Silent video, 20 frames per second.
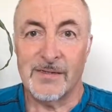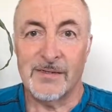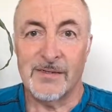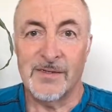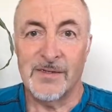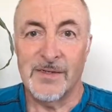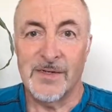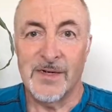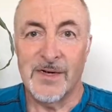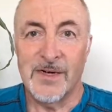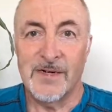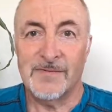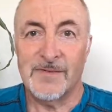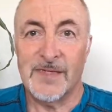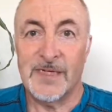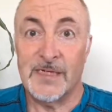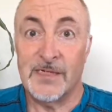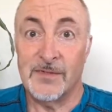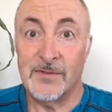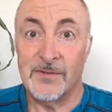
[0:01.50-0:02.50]
Good
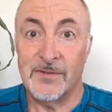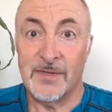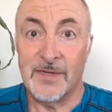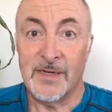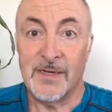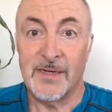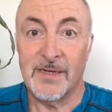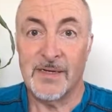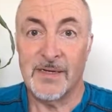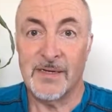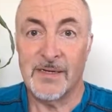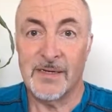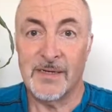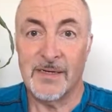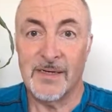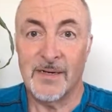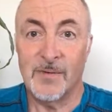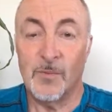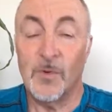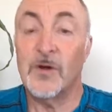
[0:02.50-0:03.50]
afternoon
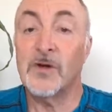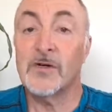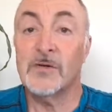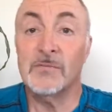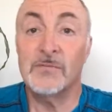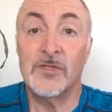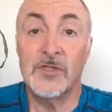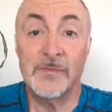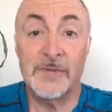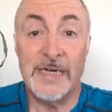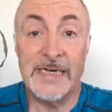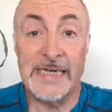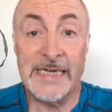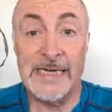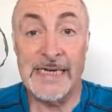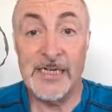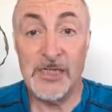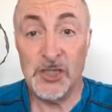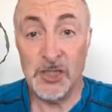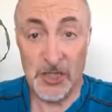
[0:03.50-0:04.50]
and welcome to my
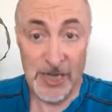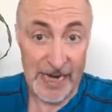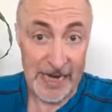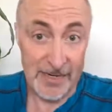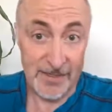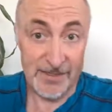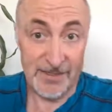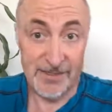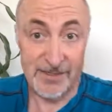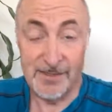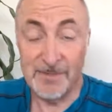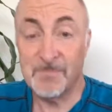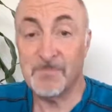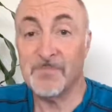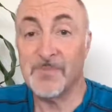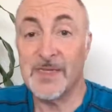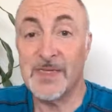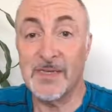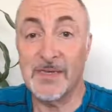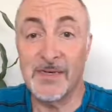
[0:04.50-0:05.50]
daily chat.
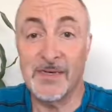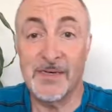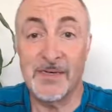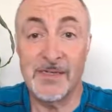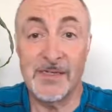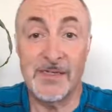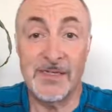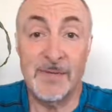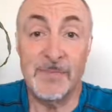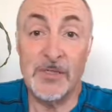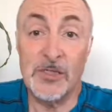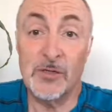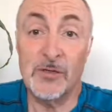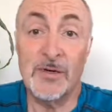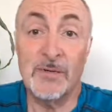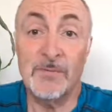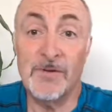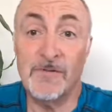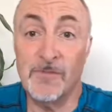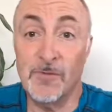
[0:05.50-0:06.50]
Uh, this is episode
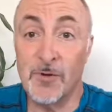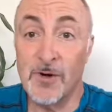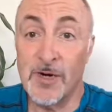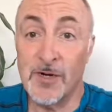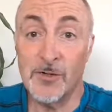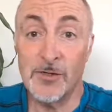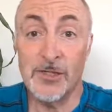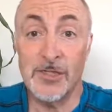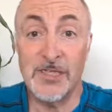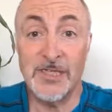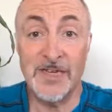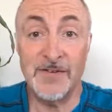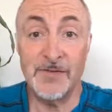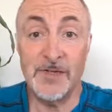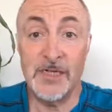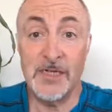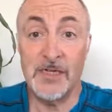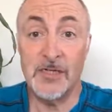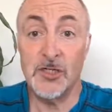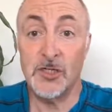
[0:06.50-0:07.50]
number four hundred
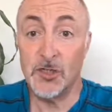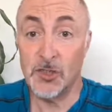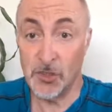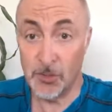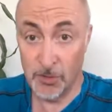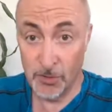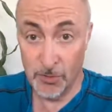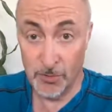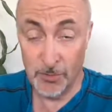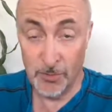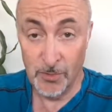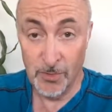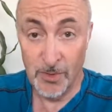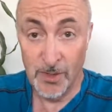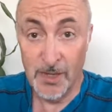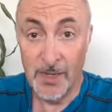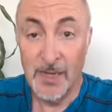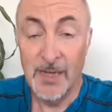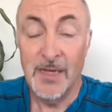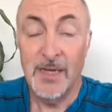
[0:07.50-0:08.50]
seventy-two,
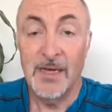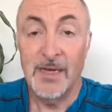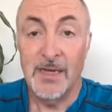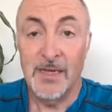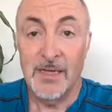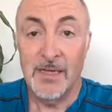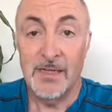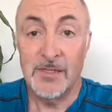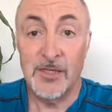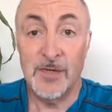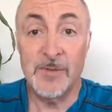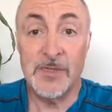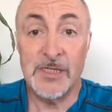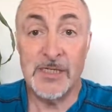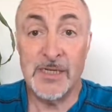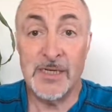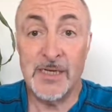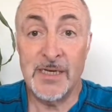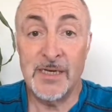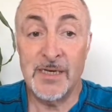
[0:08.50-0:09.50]
and the topic
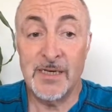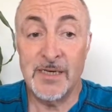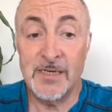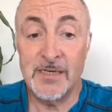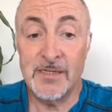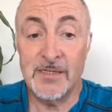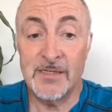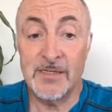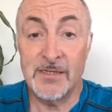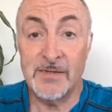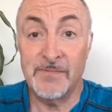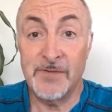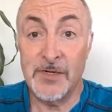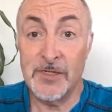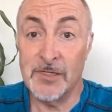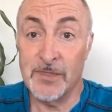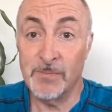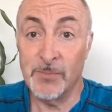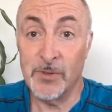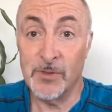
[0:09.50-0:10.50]
today is very
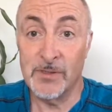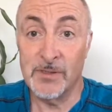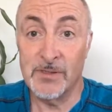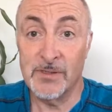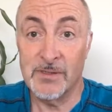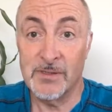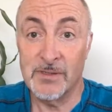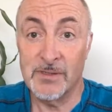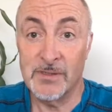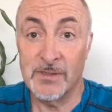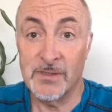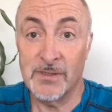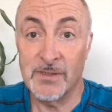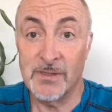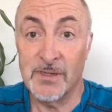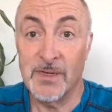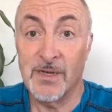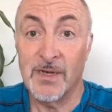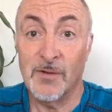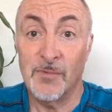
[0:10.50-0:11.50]
simple:
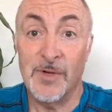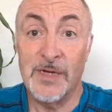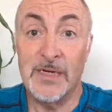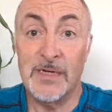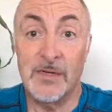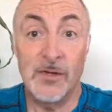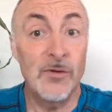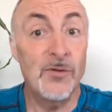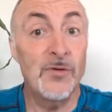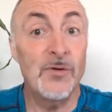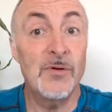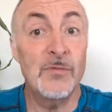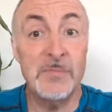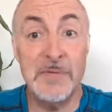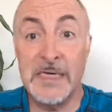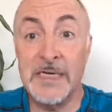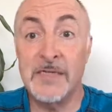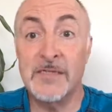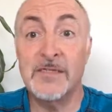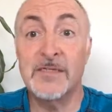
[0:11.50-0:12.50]
when no
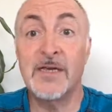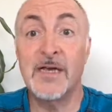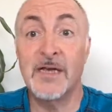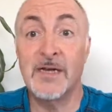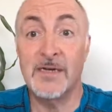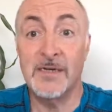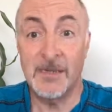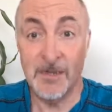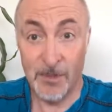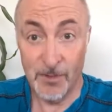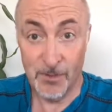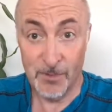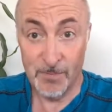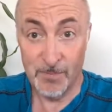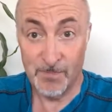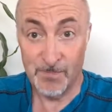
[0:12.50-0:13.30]
means no.